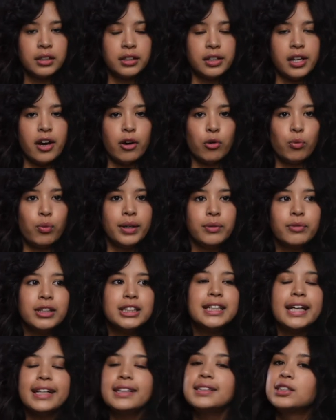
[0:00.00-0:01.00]
Now, when we
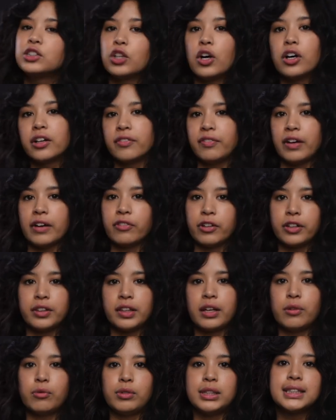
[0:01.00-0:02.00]
take stock of everything,